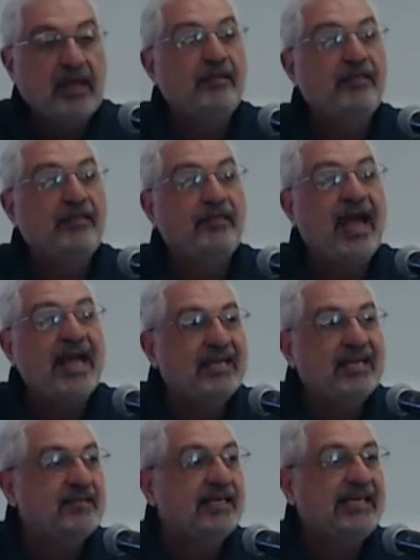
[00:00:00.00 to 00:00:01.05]
That is the
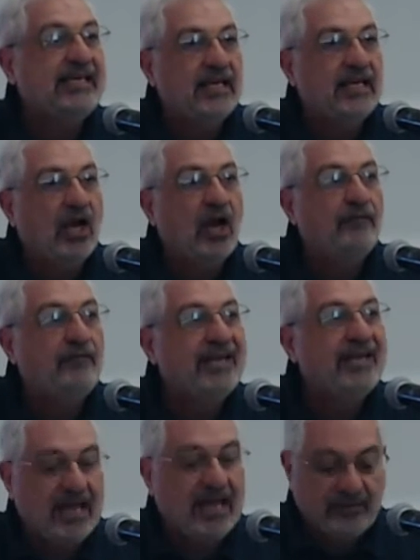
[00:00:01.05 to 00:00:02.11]
killing of an
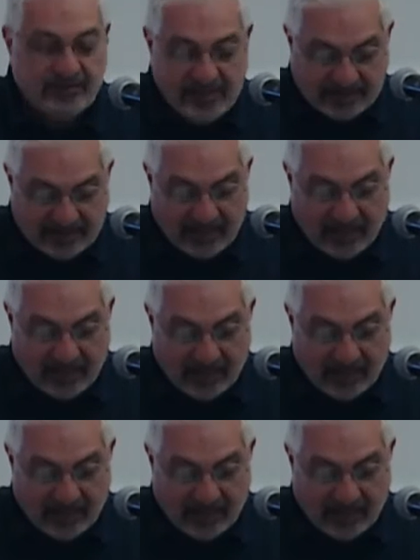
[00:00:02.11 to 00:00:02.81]
ethnicity,